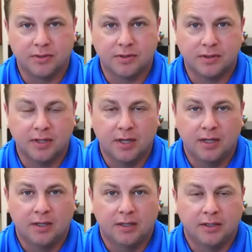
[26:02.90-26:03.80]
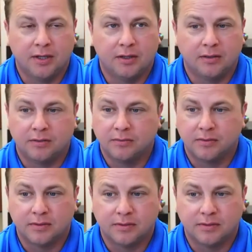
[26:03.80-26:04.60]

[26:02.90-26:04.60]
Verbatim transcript: In, in, yeah, you absolutely.